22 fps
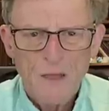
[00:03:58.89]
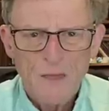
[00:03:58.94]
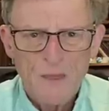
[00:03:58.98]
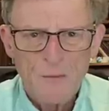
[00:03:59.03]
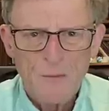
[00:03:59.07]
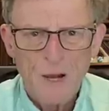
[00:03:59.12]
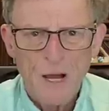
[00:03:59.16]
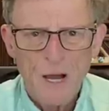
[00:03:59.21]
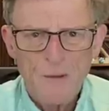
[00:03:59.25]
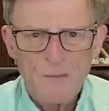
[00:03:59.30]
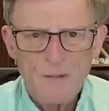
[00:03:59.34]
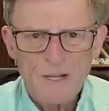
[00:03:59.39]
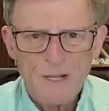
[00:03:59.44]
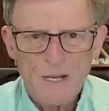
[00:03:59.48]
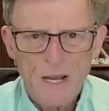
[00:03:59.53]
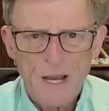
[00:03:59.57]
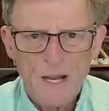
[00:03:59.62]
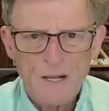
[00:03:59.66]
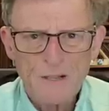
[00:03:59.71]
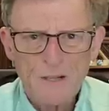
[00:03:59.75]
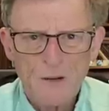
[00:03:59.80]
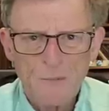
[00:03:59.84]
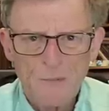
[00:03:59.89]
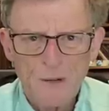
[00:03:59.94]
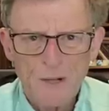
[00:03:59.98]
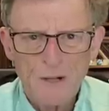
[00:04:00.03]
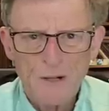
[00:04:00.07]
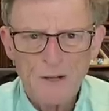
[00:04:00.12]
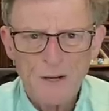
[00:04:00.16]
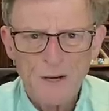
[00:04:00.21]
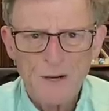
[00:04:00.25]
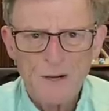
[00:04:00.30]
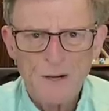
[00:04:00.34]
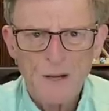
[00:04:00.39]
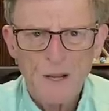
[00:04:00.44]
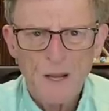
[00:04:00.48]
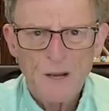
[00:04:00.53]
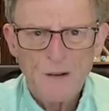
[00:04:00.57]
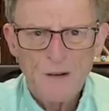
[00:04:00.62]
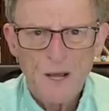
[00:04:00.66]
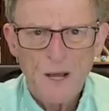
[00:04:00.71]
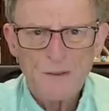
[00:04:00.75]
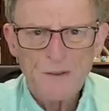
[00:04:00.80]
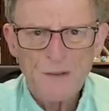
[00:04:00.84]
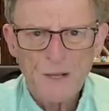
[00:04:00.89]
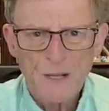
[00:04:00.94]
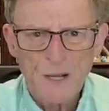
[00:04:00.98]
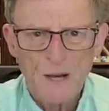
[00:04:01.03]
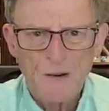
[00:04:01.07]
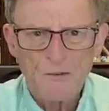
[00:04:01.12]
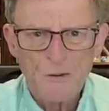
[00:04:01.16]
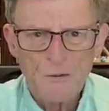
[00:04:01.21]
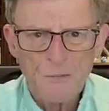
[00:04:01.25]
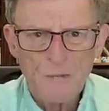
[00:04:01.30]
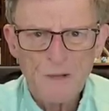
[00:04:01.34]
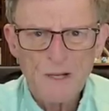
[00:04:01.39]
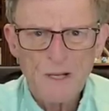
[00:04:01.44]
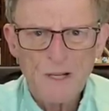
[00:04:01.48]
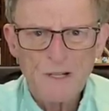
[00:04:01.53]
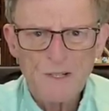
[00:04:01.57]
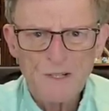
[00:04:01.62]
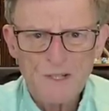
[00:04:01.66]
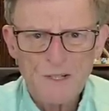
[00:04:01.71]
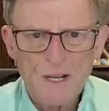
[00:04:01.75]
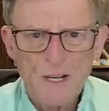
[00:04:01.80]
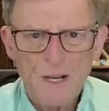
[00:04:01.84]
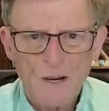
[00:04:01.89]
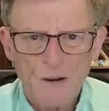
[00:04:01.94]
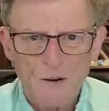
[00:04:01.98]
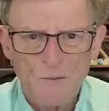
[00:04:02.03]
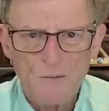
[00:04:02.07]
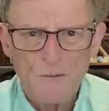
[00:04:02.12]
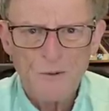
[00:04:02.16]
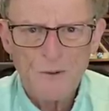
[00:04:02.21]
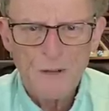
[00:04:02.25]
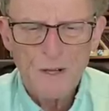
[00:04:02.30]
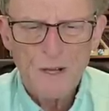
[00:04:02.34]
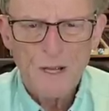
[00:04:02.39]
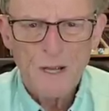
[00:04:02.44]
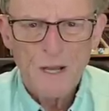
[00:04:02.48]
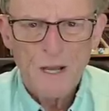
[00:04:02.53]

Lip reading: The mob attacked a building, not the government itself.